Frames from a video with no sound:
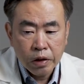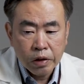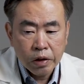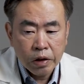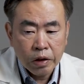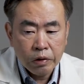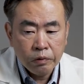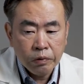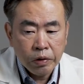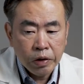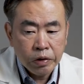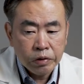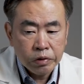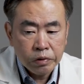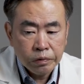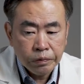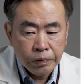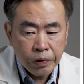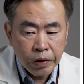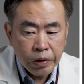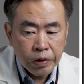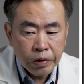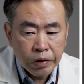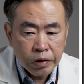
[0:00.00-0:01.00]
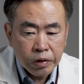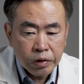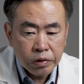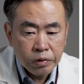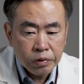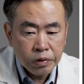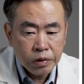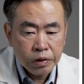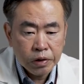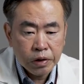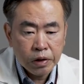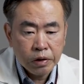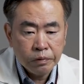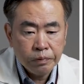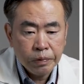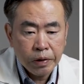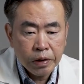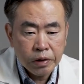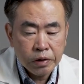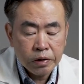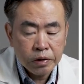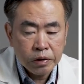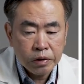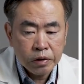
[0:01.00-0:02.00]
Now, what was very interesting
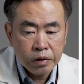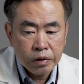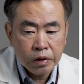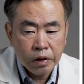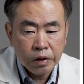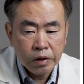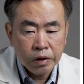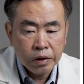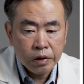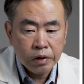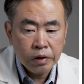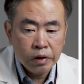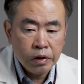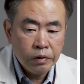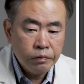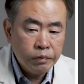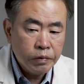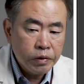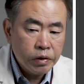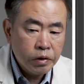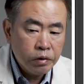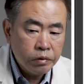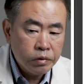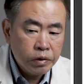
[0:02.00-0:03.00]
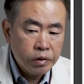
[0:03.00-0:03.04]
about this study, even though